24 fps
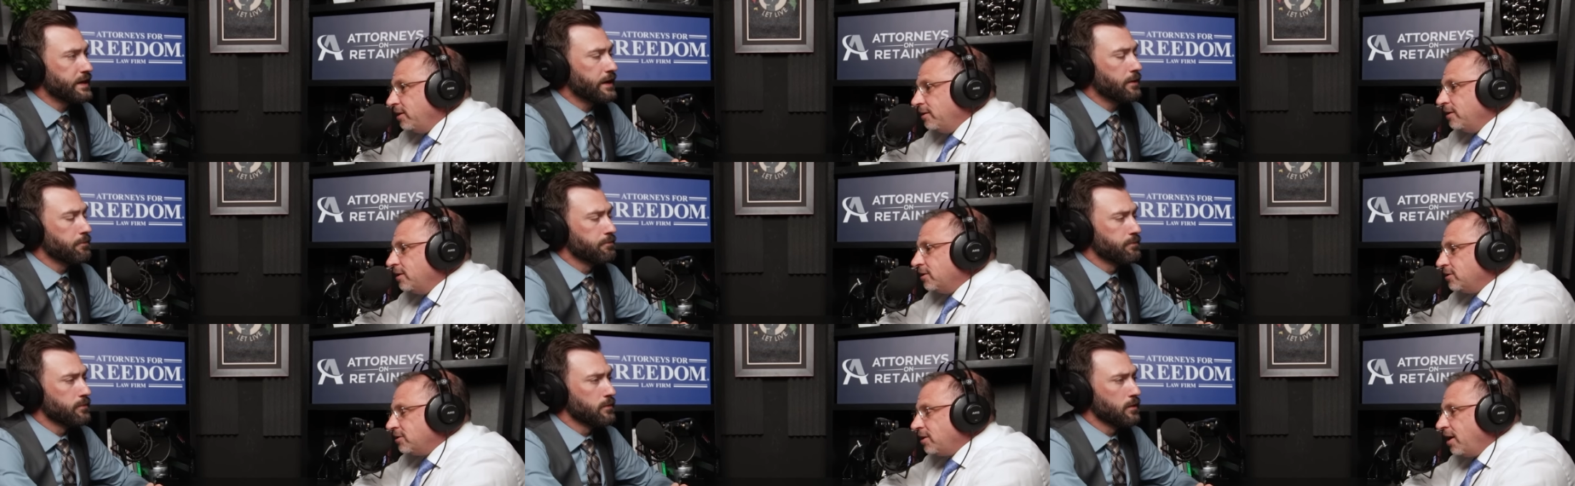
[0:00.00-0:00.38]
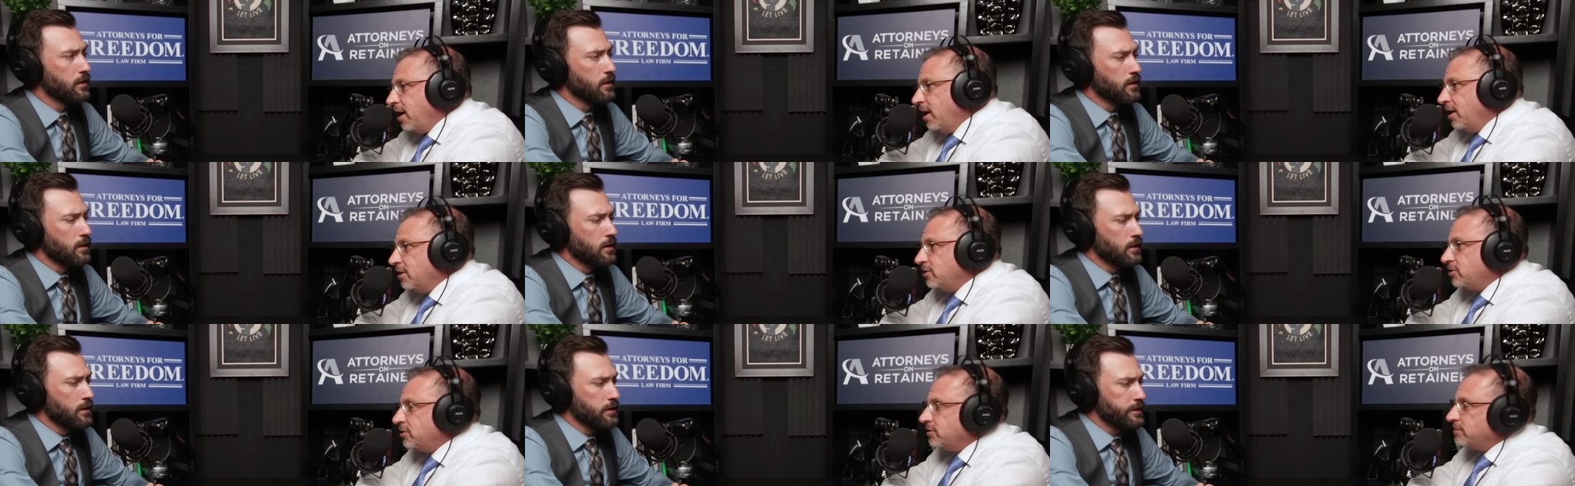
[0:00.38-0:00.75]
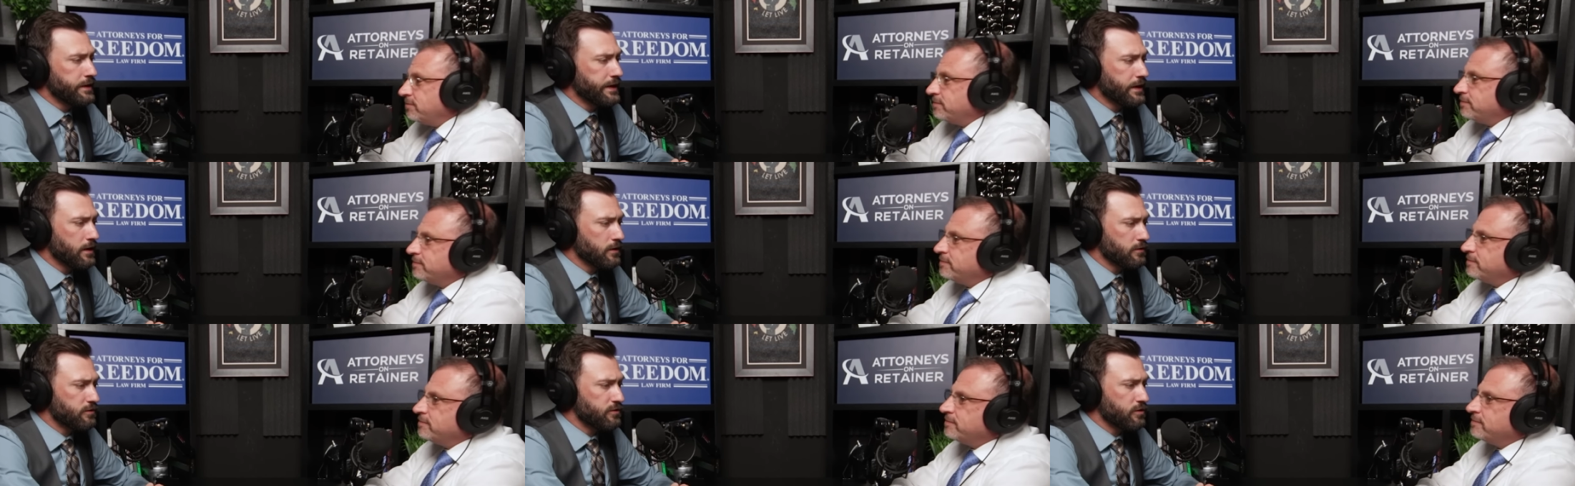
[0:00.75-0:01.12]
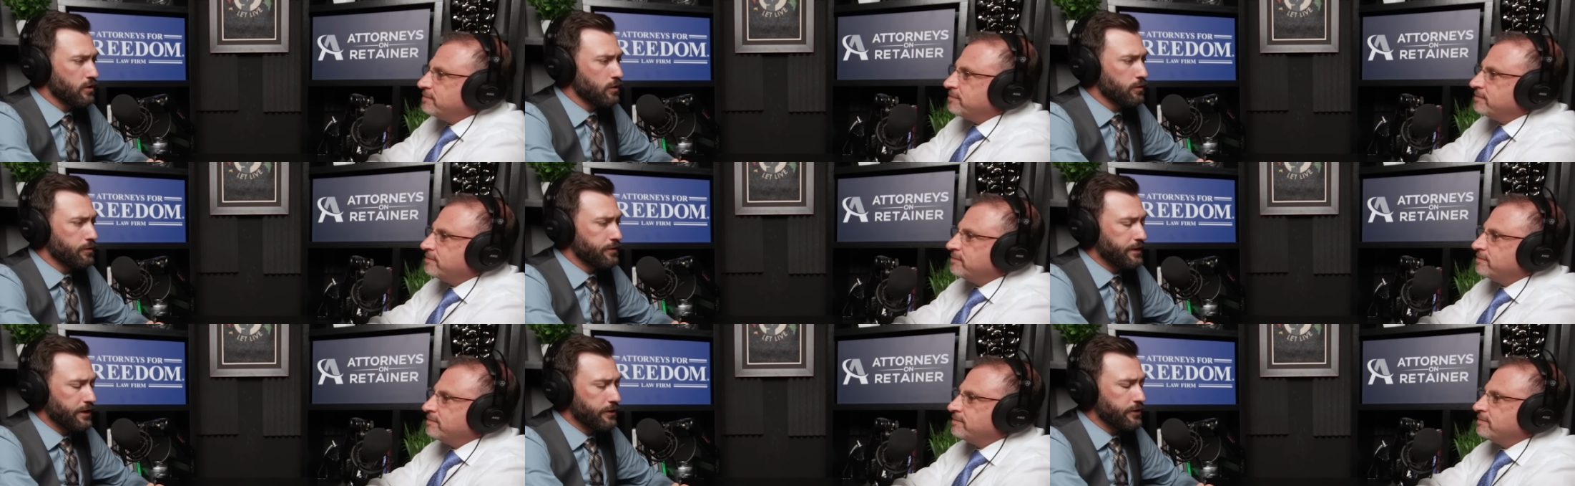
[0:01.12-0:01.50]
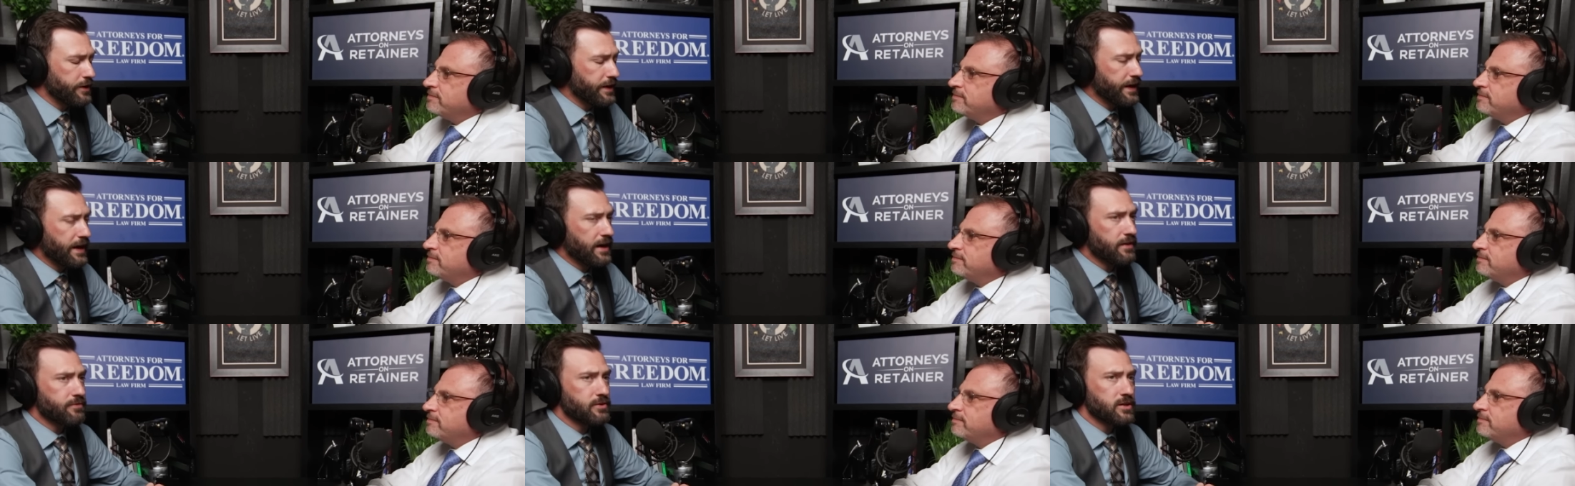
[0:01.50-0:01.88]
Speaker 1: in this case. Yeah, so there
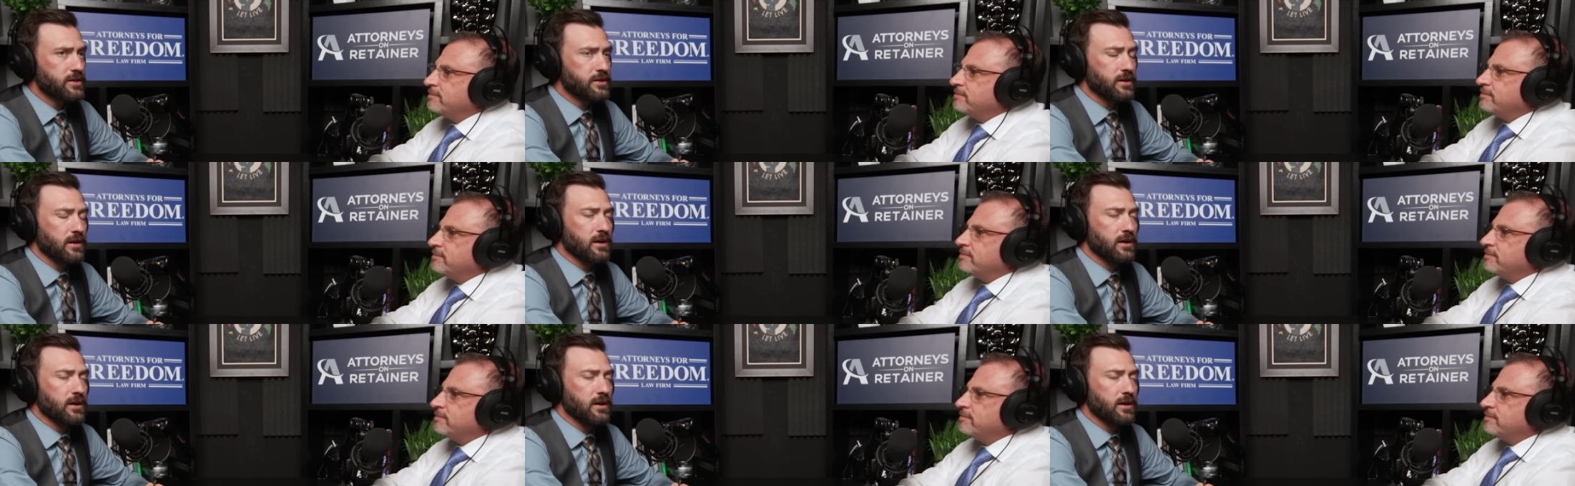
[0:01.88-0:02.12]
you have it,